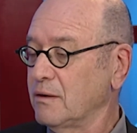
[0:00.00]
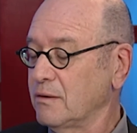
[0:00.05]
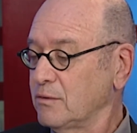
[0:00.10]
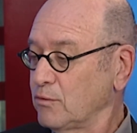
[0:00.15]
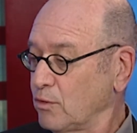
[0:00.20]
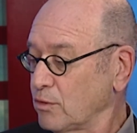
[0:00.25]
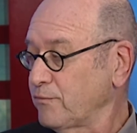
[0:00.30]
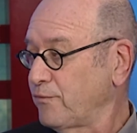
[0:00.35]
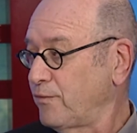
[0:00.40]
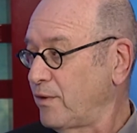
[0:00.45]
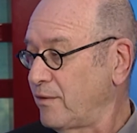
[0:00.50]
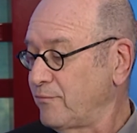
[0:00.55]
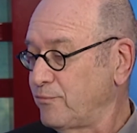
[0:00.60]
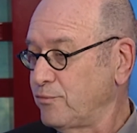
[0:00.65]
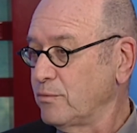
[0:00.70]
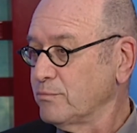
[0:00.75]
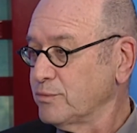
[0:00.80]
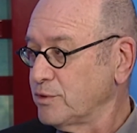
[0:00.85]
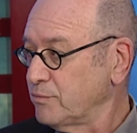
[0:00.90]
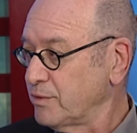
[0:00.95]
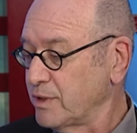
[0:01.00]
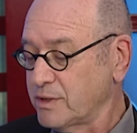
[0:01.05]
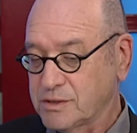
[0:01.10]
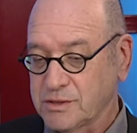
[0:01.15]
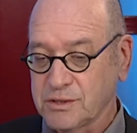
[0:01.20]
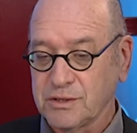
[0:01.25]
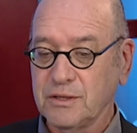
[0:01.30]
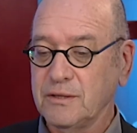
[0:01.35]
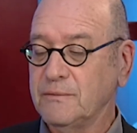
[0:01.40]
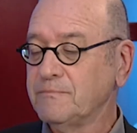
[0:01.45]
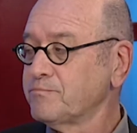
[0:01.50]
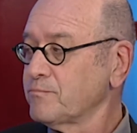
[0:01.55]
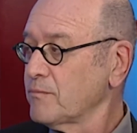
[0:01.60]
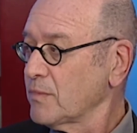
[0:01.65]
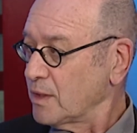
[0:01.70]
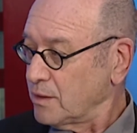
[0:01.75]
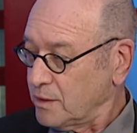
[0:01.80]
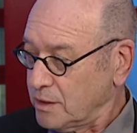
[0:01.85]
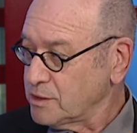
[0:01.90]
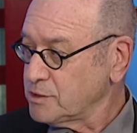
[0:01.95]
not far from the Red Sea,
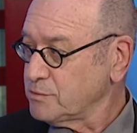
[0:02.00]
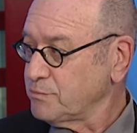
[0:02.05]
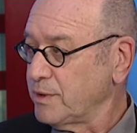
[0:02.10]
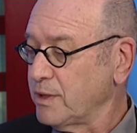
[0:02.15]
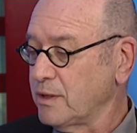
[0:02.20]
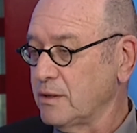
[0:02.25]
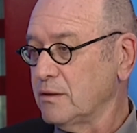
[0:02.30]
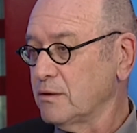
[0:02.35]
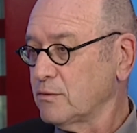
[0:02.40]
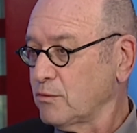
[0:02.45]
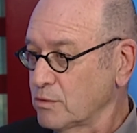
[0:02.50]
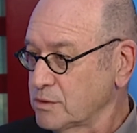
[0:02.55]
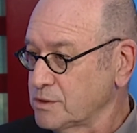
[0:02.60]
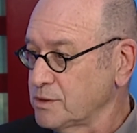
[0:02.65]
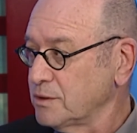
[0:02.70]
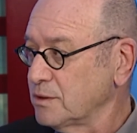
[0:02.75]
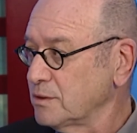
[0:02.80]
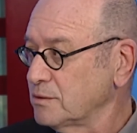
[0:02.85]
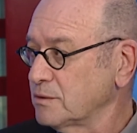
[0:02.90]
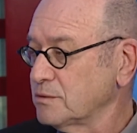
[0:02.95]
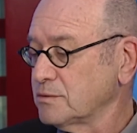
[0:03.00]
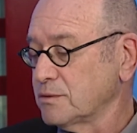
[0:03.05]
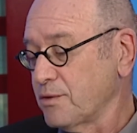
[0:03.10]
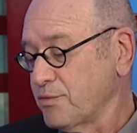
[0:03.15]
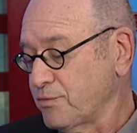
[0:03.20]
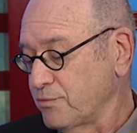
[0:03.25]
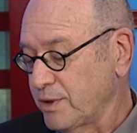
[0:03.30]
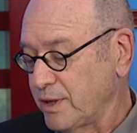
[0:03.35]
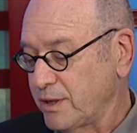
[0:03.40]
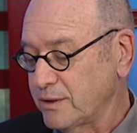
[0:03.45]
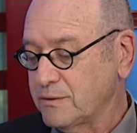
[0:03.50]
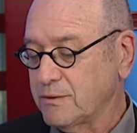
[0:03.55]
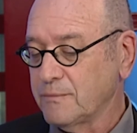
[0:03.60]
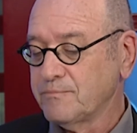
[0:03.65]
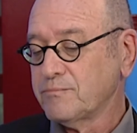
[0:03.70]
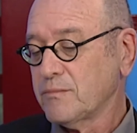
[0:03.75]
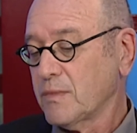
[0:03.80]
Israel considered it a threat.